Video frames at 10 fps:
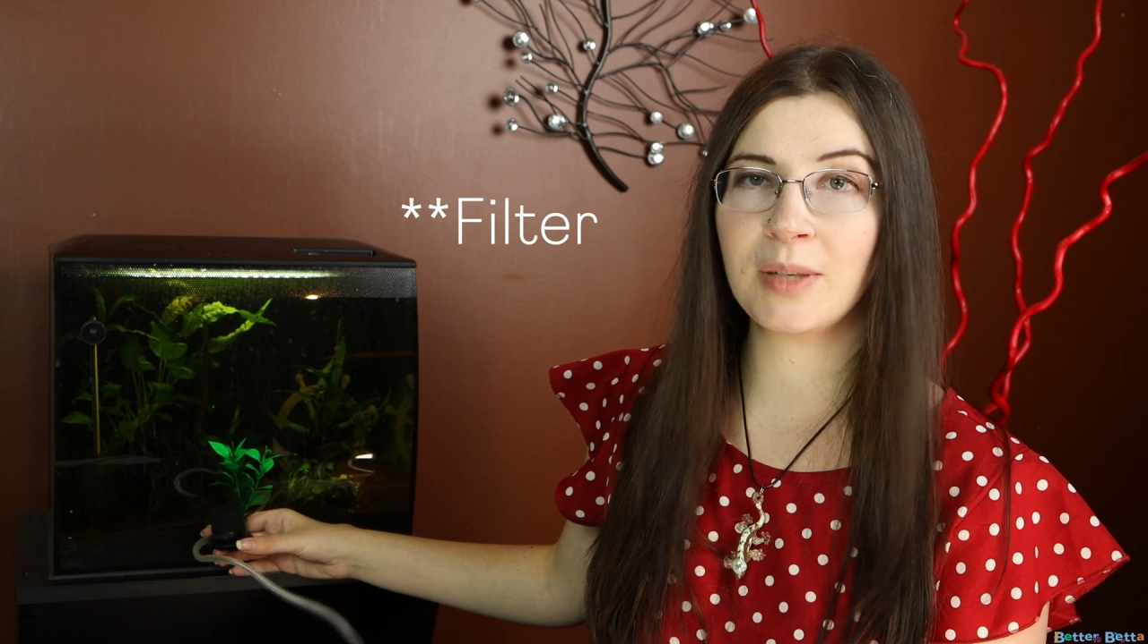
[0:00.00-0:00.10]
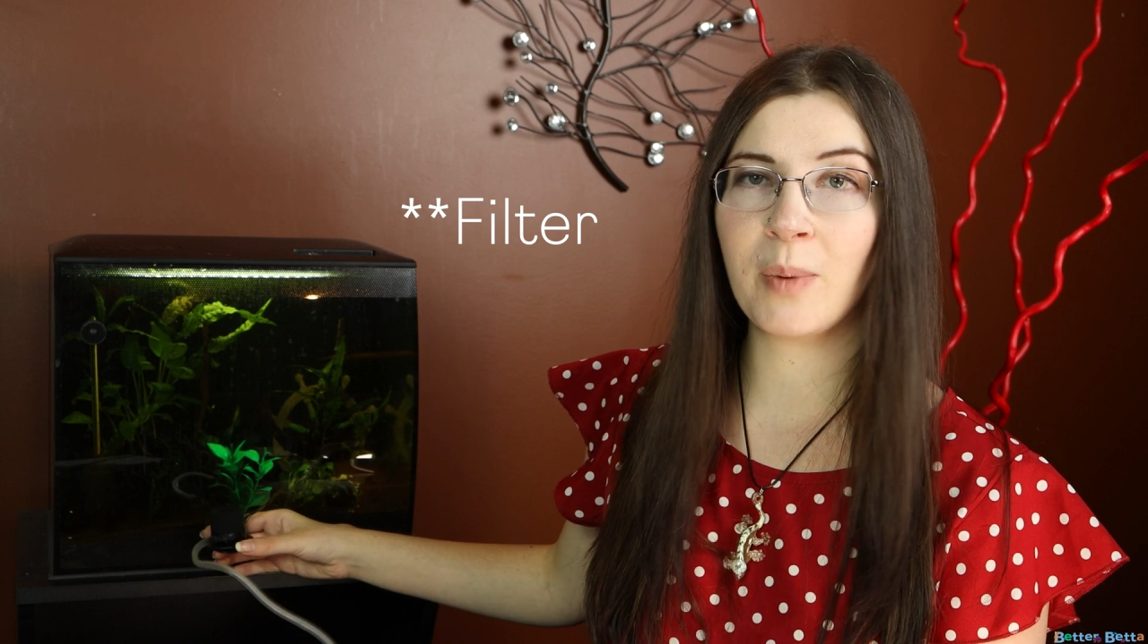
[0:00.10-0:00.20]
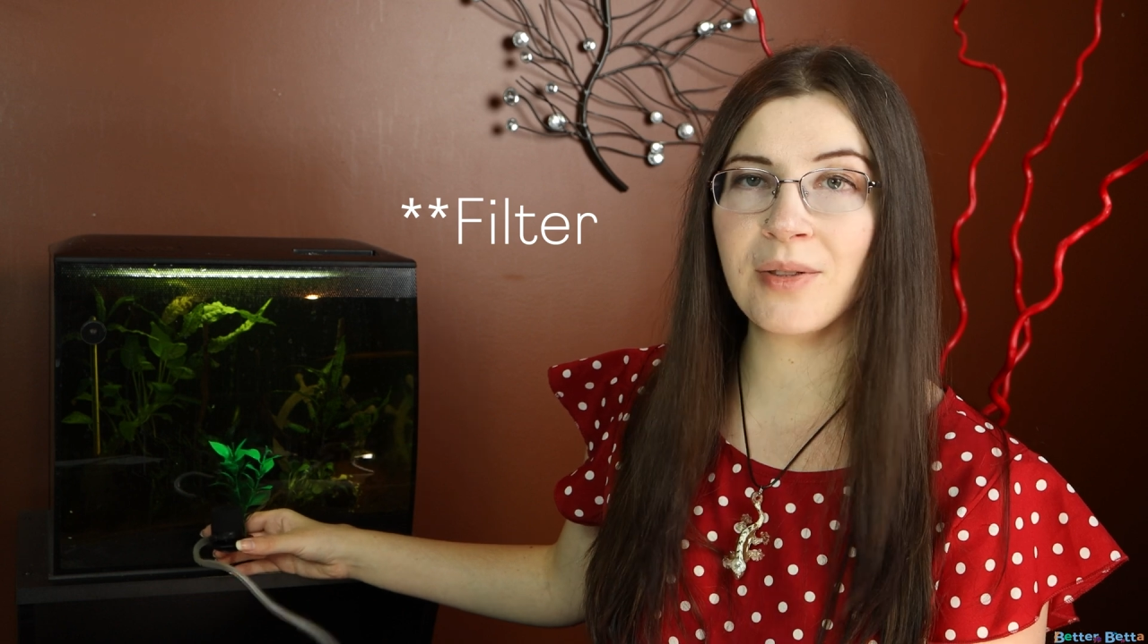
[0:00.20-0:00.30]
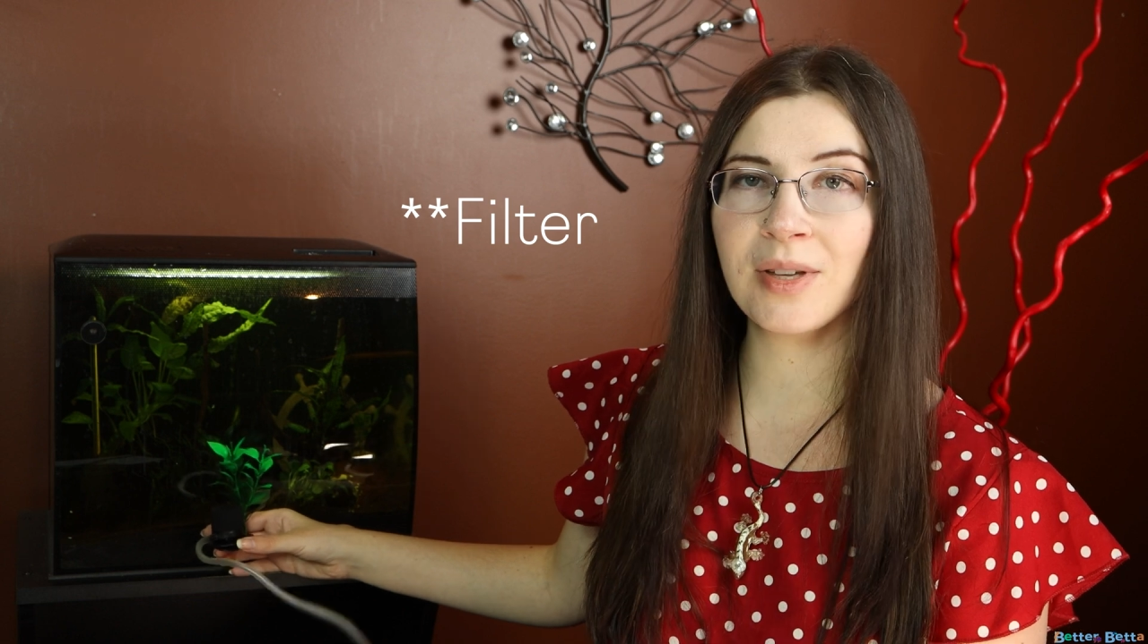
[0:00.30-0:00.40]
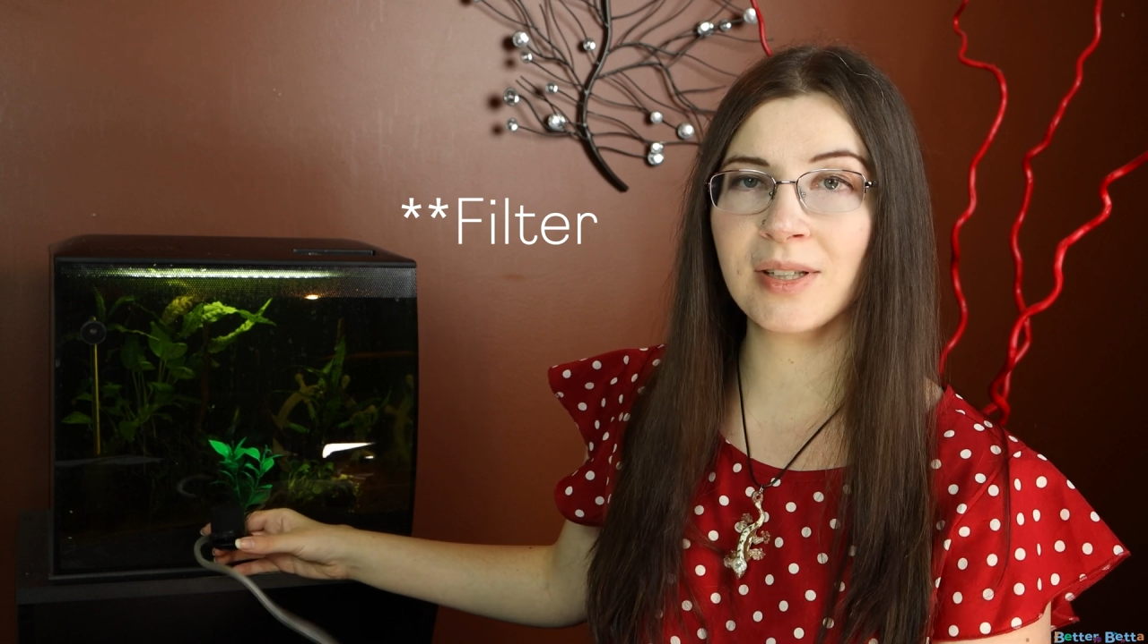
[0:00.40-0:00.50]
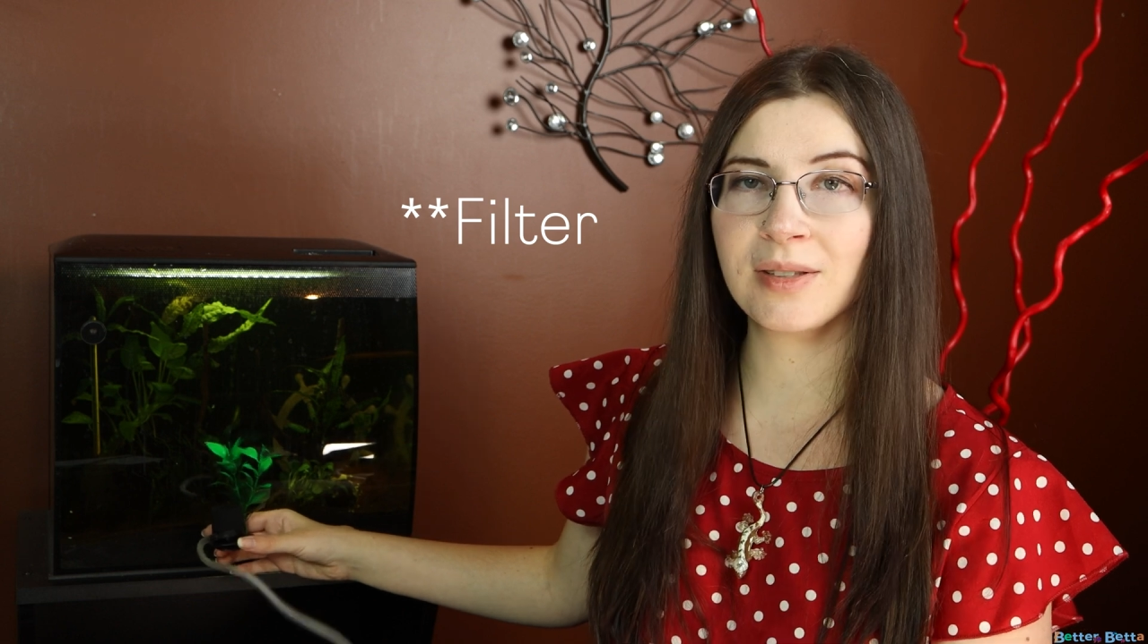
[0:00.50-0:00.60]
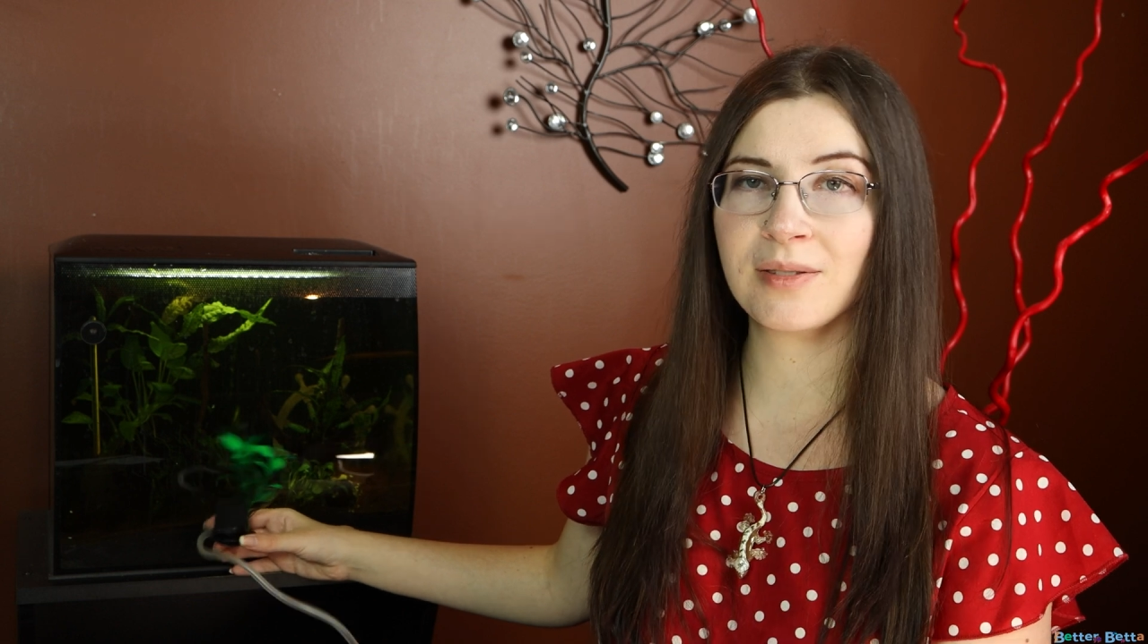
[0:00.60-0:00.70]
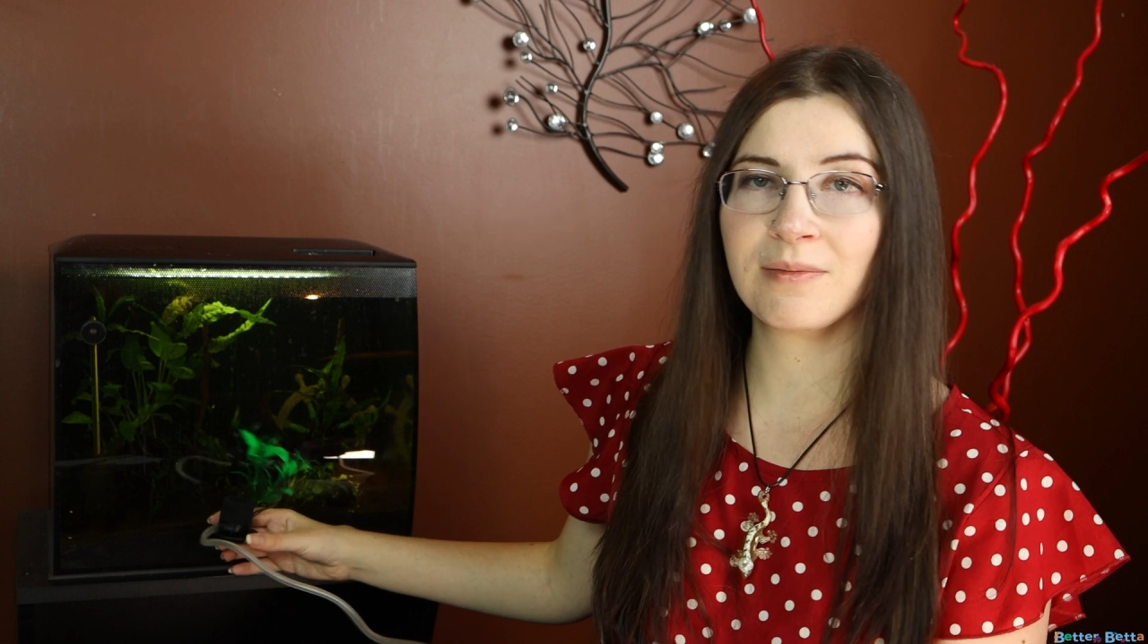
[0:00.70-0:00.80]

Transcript: where the